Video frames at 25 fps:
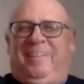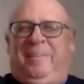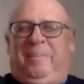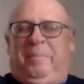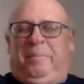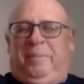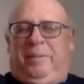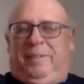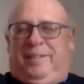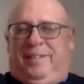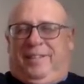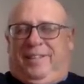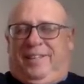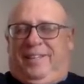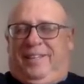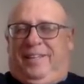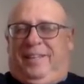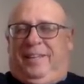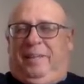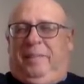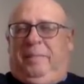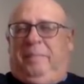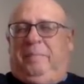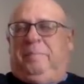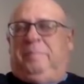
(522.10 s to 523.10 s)
but
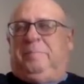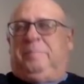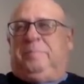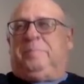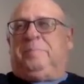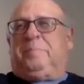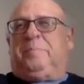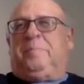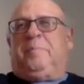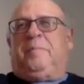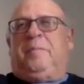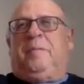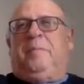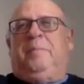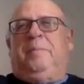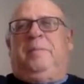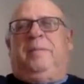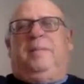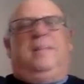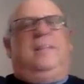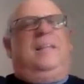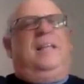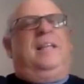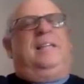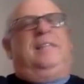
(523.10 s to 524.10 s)
the
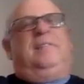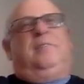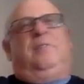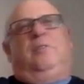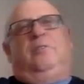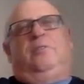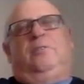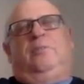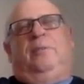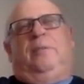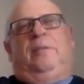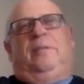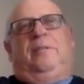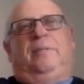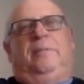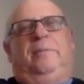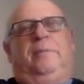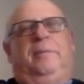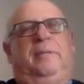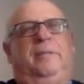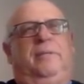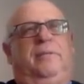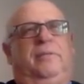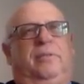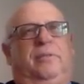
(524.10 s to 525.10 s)
class also has to be
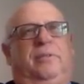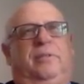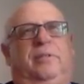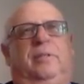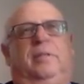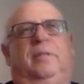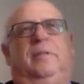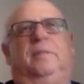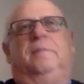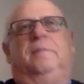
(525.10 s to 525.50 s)
interesting.